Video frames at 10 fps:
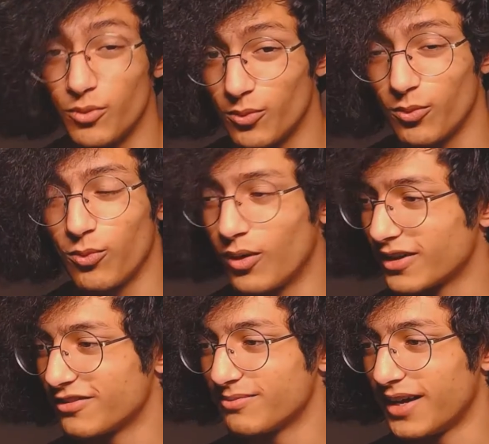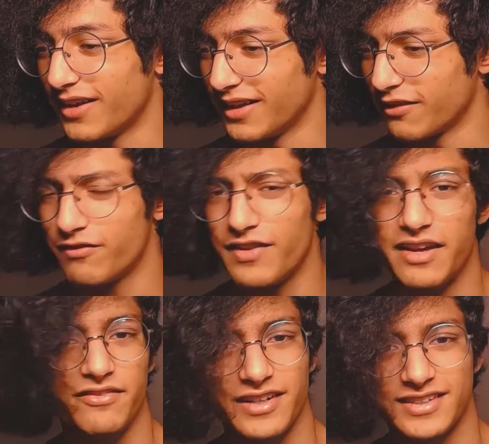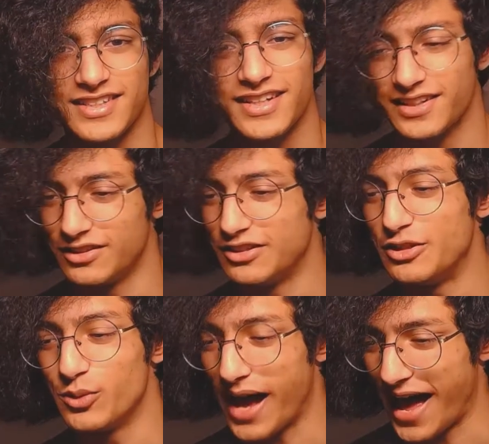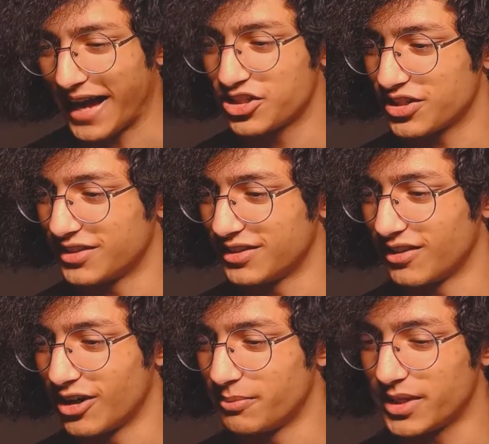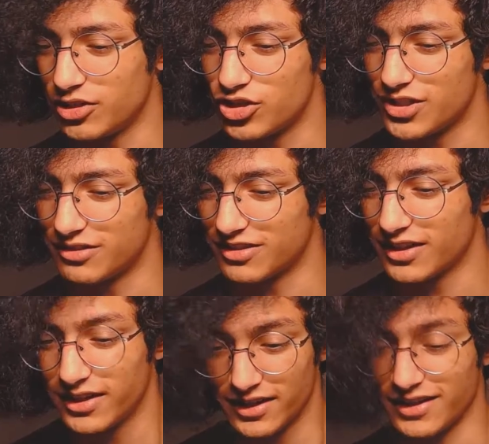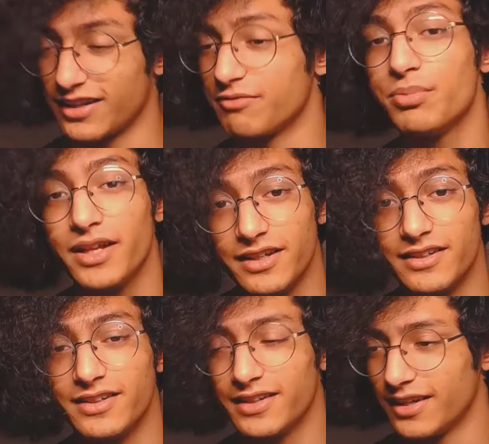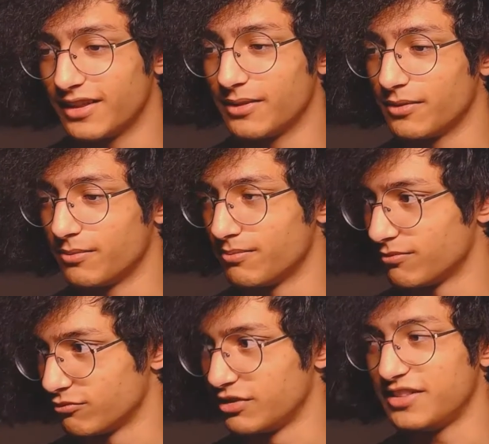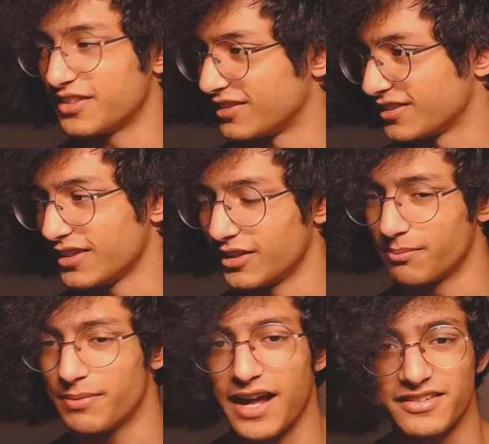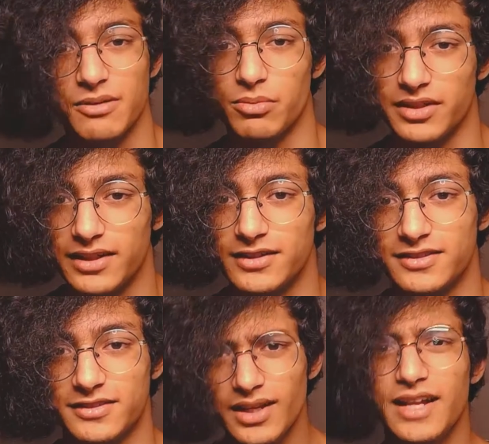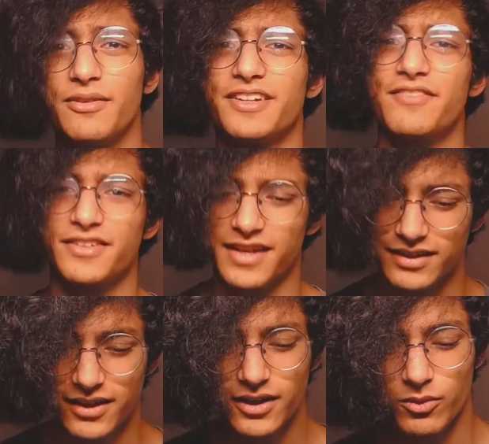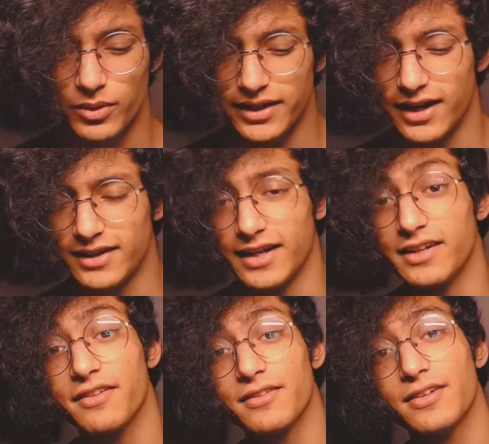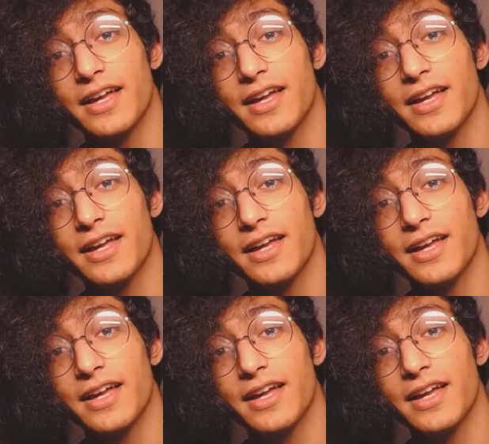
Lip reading: one of my favorite new action RPGs that I've played in the recent, you know, past couple of years. Anyways, after that, we got another look